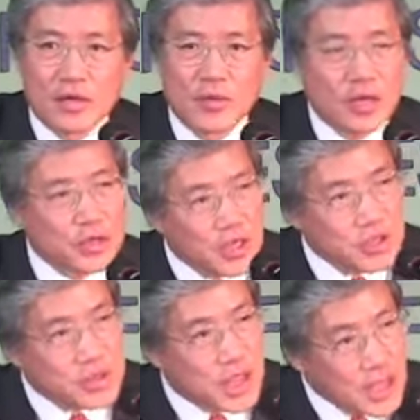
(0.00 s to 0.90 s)
We are trying
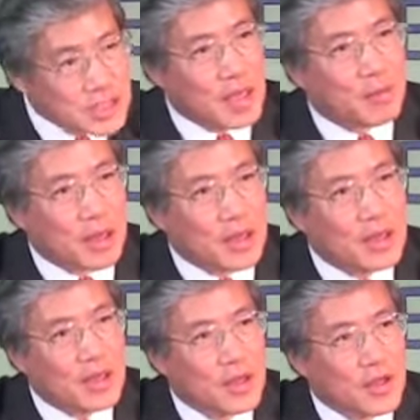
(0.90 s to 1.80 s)
to chase somebody.
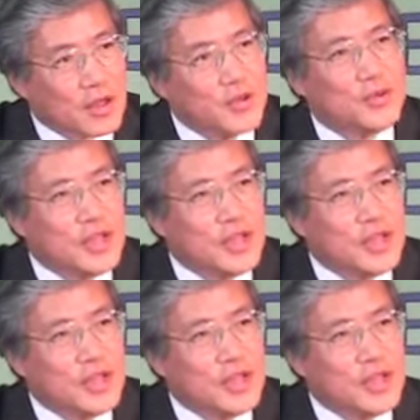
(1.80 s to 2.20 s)
You